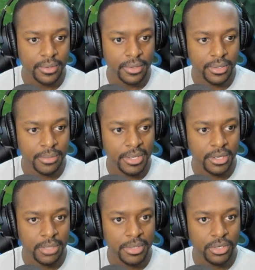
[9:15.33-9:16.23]
Let me
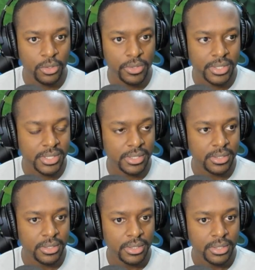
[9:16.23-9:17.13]
let me do this.
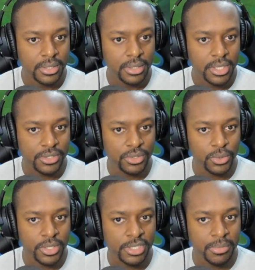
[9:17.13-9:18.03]
Let's do
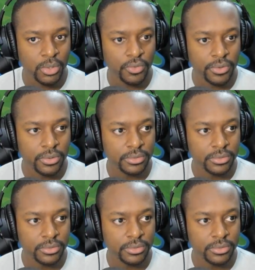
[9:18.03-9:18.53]
this maneuver.